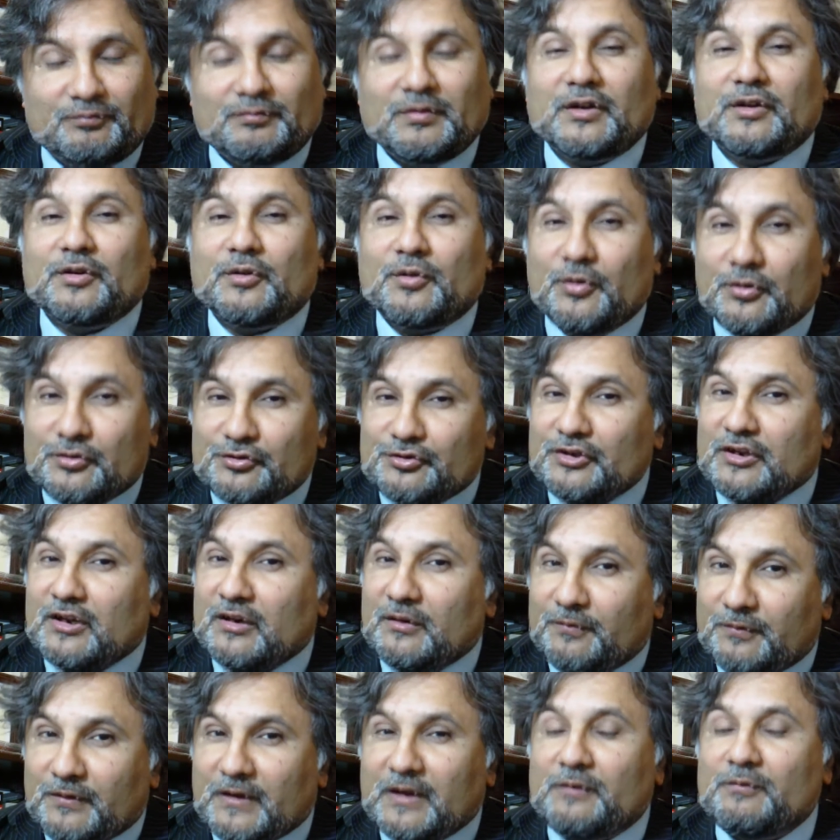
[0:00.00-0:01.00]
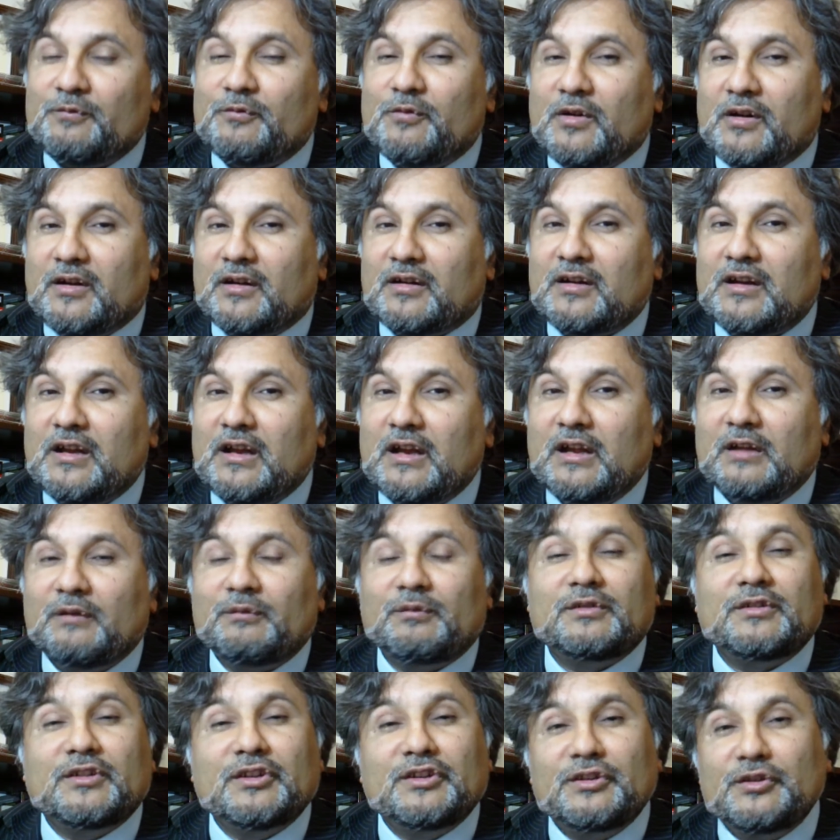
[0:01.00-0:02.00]
pedagogical framework
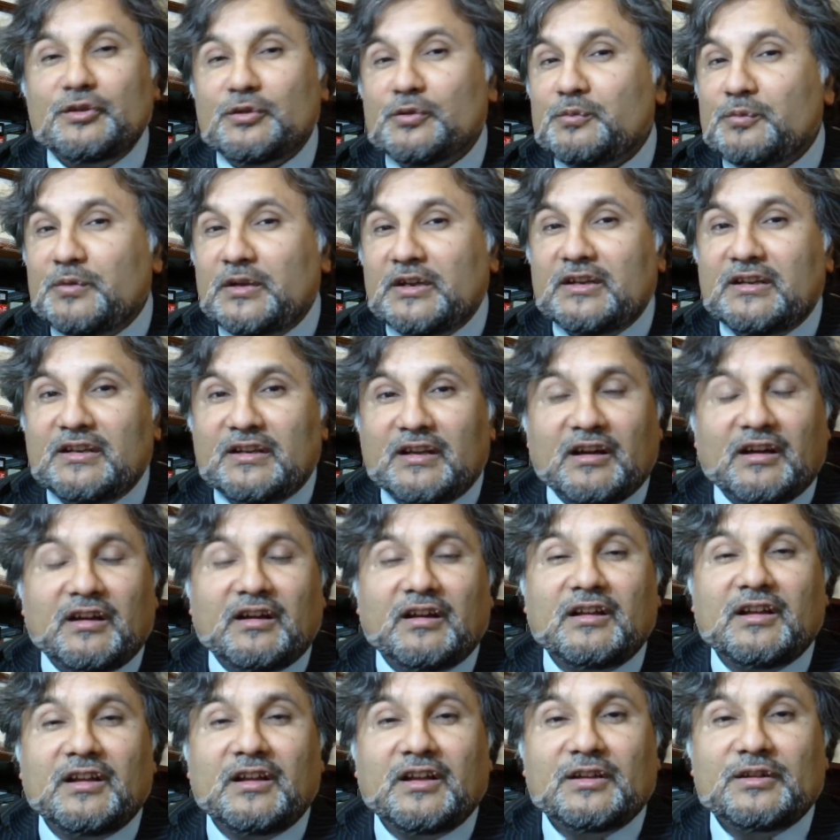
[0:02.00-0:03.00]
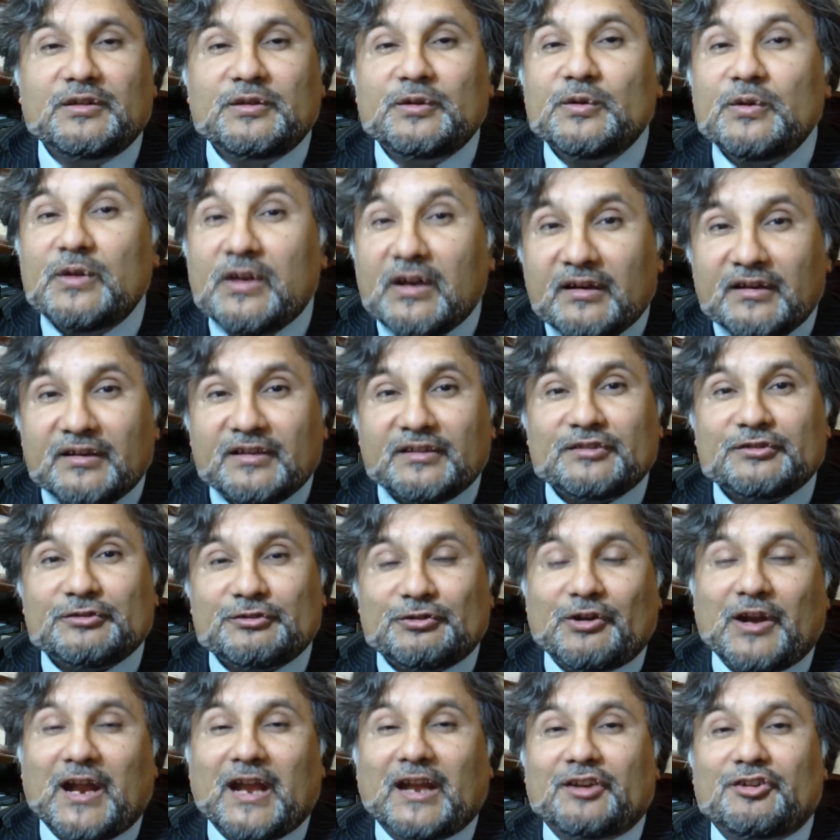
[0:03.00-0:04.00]
with the new media, new learning
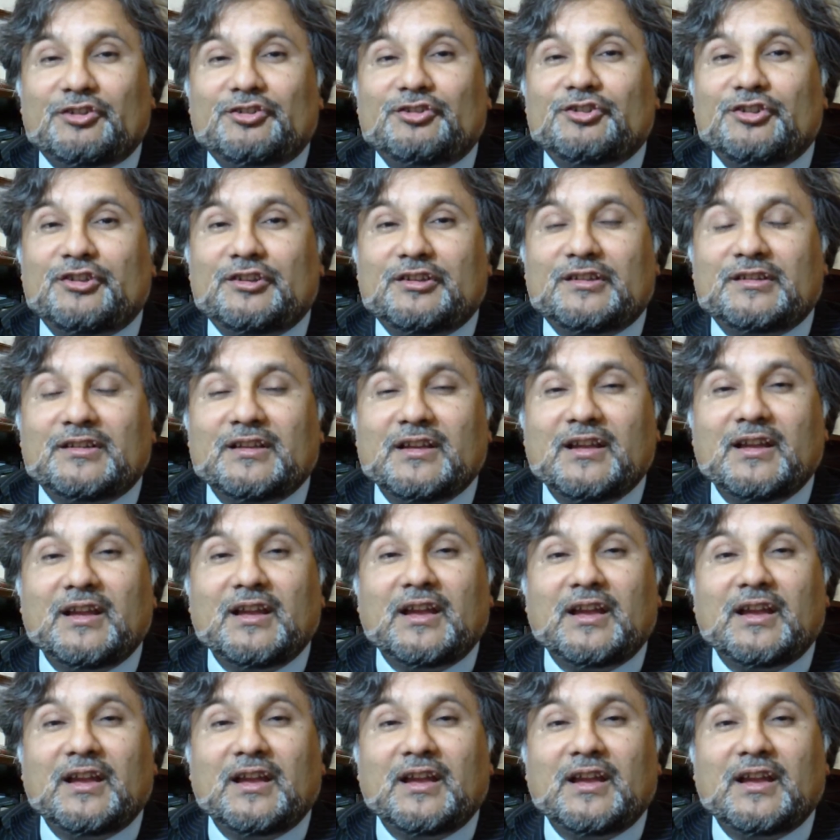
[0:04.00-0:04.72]
strategies,